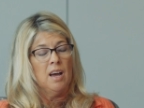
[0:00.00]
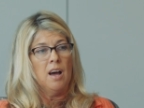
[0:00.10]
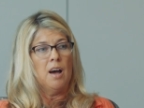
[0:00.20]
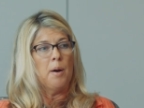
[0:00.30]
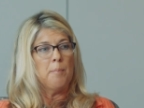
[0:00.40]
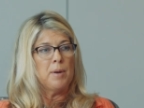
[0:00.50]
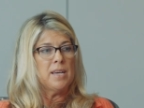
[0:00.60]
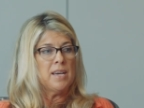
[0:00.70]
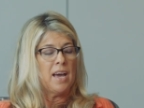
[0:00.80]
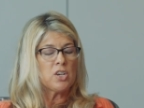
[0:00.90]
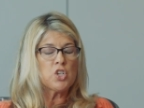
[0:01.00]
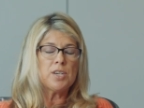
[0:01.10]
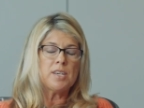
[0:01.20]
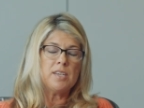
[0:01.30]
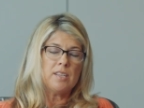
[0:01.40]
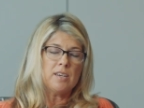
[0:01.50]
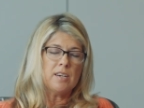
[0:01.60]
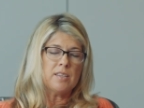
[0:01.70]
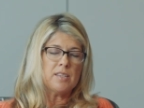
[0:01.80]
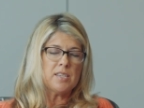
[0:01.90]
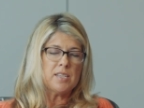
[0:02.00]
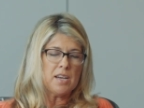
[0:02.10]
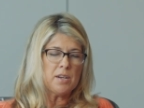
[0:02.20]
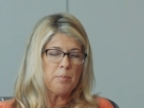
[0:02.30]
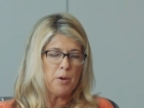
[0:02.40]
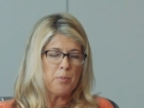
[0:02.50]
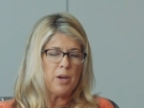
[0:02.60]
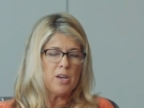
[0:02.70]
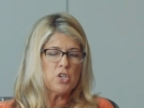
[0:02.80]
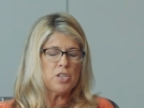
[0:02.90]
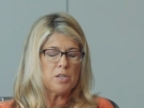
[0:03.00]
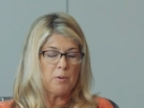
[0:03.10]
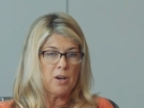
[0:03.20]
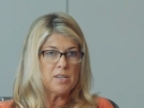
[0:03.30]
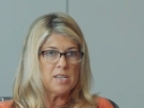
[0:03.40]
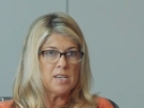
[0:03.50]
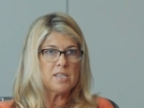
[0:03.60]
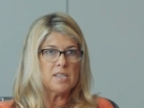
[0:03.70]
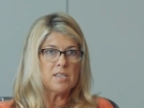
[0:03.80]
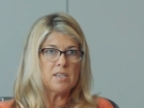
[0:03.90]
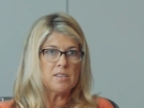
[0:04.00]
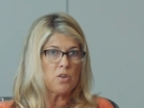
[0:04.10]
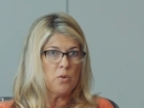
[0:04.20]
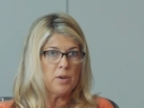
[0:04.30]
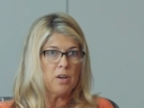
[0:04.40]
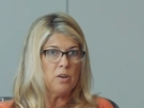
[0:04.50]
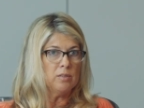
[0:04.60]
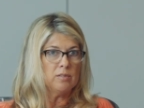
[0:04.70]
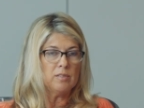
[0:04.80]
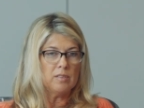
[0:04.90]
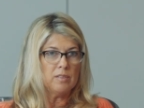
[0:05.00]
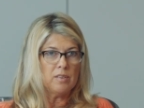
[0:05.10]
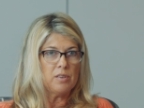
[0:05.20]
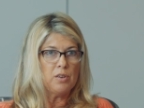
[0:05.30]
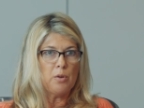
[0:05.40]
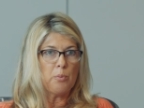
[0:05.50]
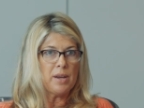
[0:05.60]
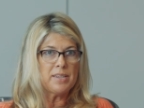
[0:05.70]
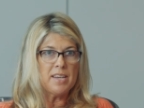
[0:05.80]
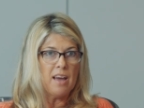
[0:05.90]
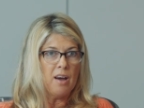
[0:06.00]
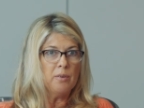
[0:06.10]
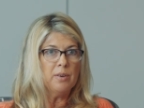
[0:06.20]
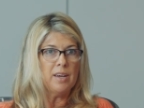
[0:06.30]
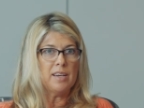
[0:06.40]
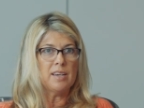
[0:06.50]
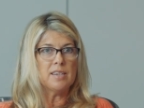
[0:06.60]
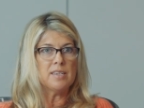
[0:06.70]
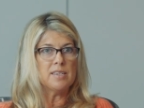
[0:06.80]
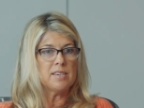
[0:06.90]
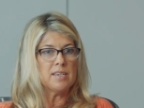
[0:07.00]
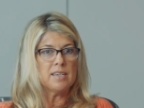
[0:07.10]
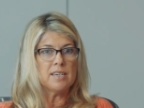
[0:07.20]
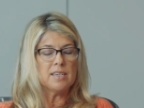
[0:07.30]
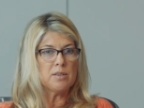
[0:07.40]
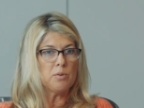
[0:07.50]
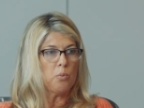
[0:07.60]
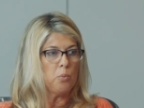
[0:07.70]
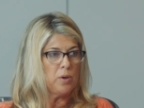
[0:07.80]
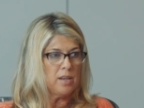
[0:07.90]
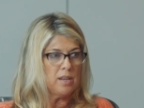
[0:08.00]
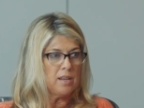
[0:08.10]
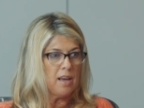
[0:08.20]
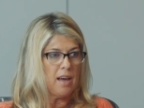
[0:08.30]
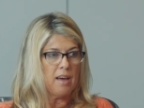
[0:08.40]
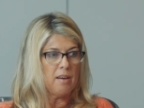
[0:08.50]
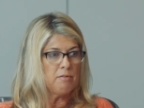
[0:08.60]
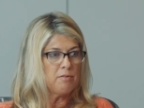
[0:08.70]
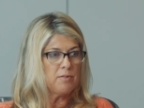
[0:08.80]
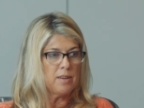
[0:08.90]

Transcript: Um, actually, uh, the state appropriations process is, going on, uh, you know, right now, and uh, we have,